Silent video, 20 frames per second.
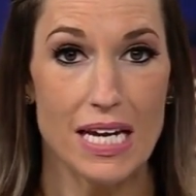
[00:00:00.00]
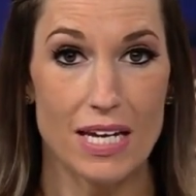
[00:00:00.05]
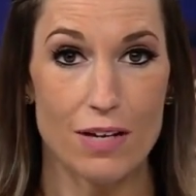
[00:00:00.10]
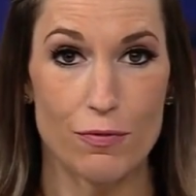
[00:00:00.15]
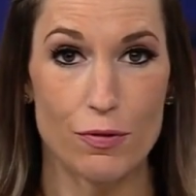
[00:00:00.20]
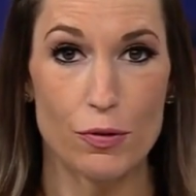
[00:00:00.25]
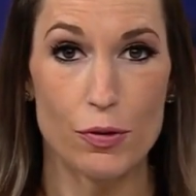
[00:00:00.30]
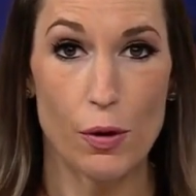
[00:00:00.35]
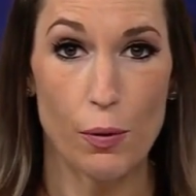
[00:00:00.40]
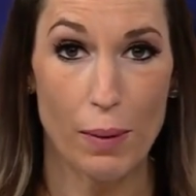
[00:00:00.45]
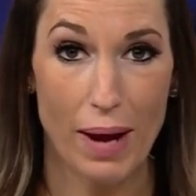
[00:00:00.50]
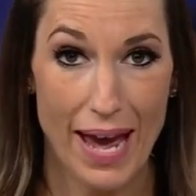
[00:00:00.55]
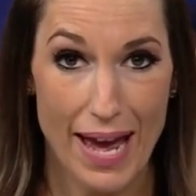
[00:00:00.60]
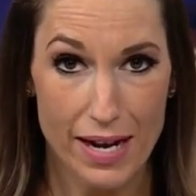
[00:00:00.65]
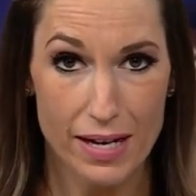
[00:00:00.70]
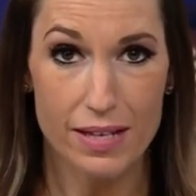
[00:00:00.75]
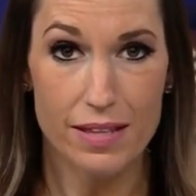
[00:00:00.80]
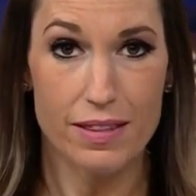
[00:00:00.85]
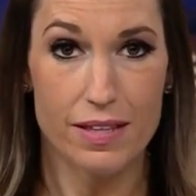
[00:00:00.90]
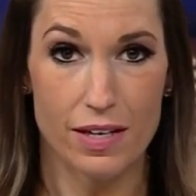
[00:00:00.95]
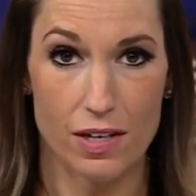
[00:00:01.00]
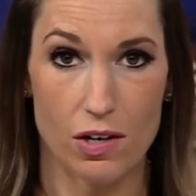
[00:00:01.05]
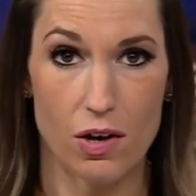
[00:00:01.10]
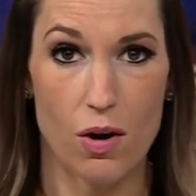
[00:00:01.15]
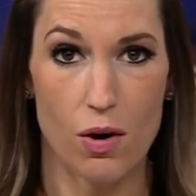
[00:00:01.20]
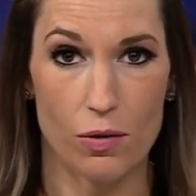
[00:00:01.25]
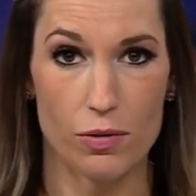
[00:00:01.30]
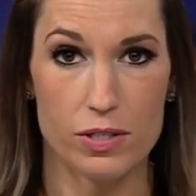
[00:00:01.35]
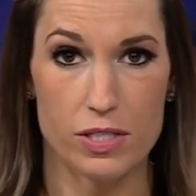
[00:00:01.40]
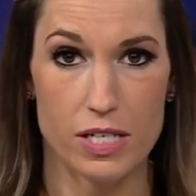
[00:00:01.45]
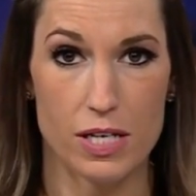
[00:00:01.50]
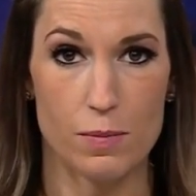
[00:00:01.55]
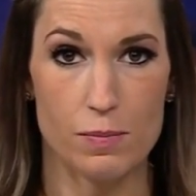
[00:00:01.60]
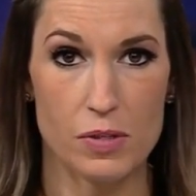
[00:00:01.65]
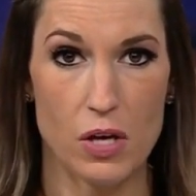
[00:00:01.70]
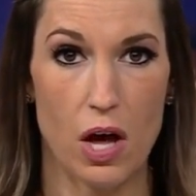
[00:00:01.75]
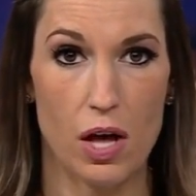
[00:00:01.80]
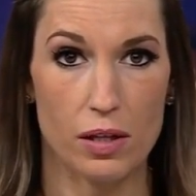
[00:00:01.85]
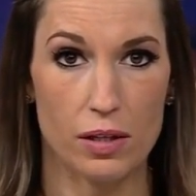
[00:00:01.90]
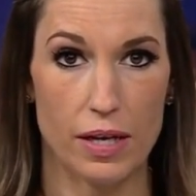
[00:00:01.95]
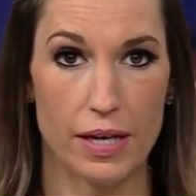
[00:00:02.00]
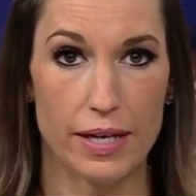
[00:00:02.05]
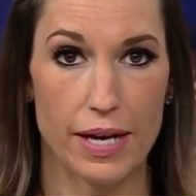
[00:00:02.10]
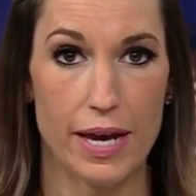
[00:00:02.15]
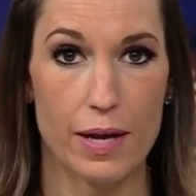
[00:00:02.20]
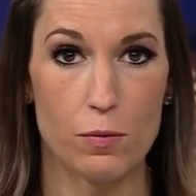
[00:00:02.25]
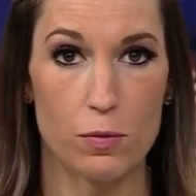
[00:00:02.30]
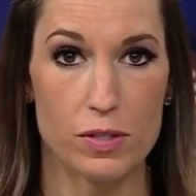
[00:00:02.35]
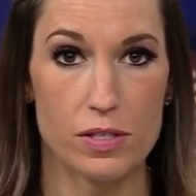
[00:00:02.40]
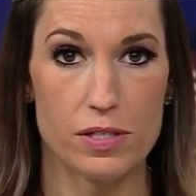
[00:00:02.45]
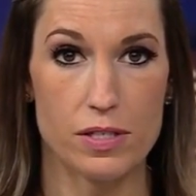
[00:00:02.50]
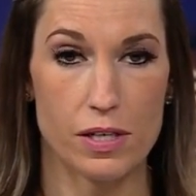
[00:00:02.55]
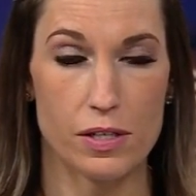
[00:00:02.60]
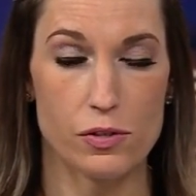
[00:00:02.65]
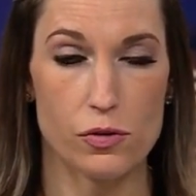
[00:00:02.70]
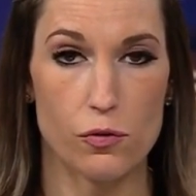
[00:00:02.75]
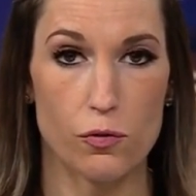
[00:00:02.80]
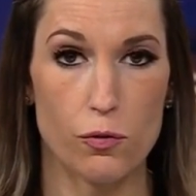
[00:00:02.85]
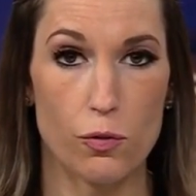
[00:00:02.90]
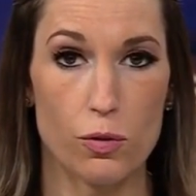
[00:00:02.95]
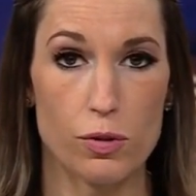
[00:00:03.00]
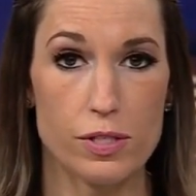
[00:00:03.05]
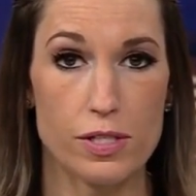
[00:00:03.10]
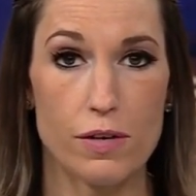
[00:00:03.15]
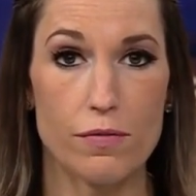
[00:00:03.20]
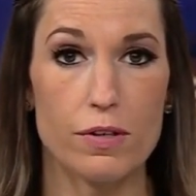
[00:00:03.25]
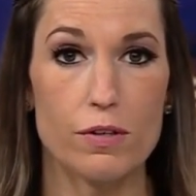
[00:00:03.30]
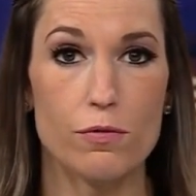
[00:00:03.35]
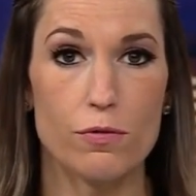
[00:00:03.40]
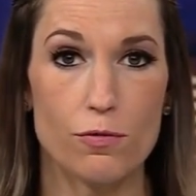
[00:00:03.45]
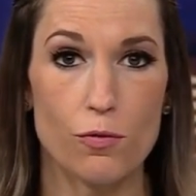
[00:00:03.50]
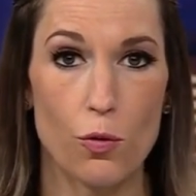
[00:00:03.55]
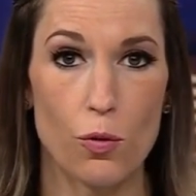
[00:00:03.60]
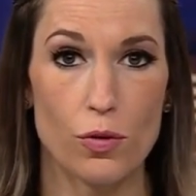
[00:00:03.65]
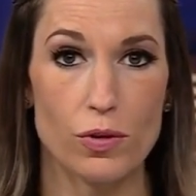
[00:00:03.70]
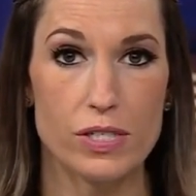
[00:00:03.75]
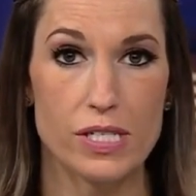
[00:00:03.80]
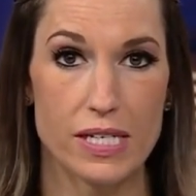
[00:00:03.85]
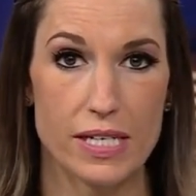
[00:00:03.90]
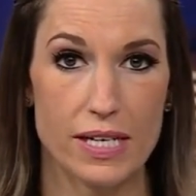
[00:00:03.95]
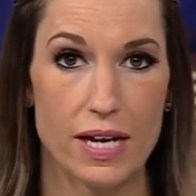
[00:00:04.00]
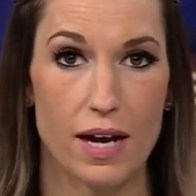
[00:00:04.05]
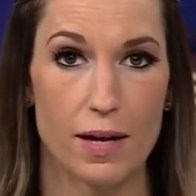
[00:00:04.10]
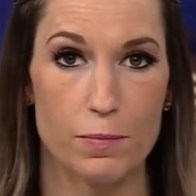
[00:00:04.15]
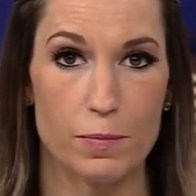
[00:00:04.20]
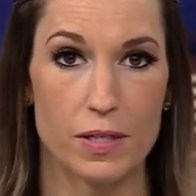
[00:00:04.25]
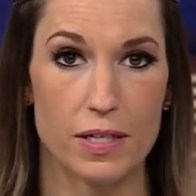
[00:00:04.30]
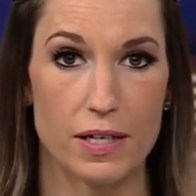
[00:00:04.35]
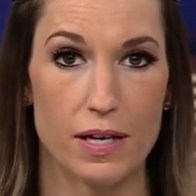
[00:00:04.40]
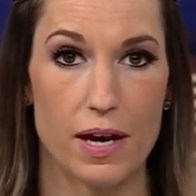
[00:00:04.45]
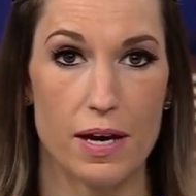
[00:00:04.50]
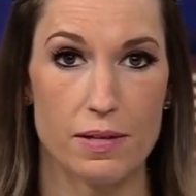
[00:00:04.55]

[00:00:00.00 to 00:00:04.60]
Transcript: If you know anything, call the tips hotline eight one six, four seven four, T I P